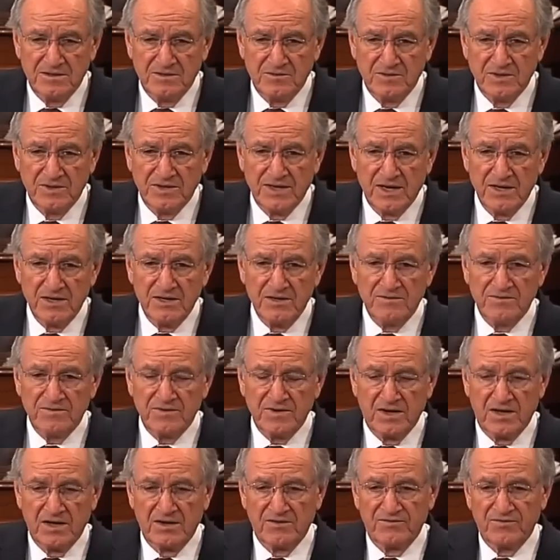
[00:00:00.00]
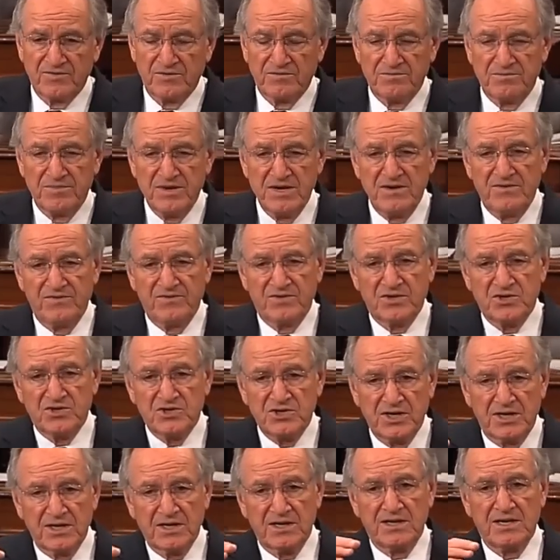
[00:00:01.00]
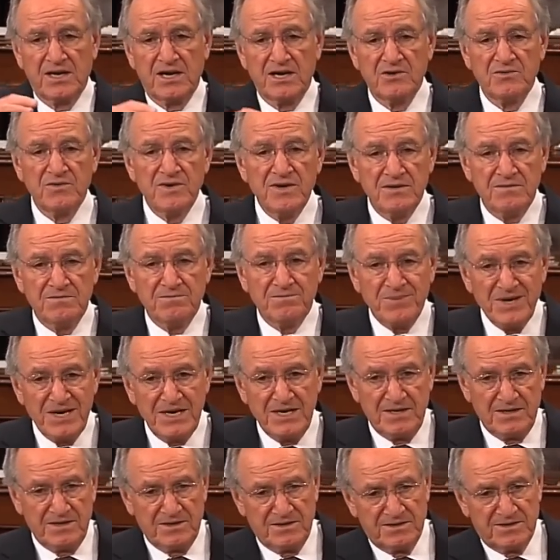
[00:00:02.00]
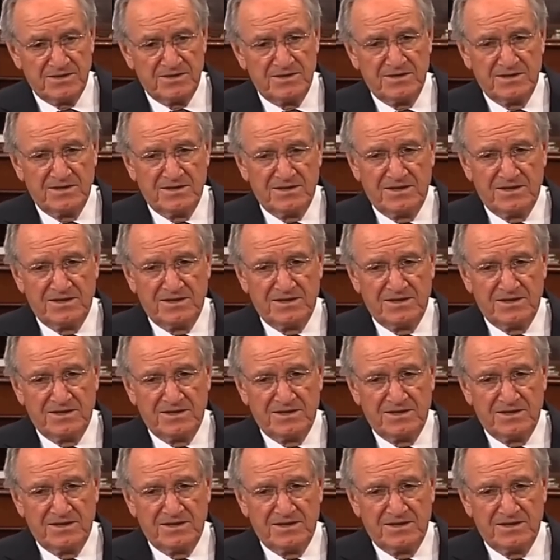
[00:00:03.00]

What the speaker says: Well, now you've gone from beef to chicken, now you're eating beans.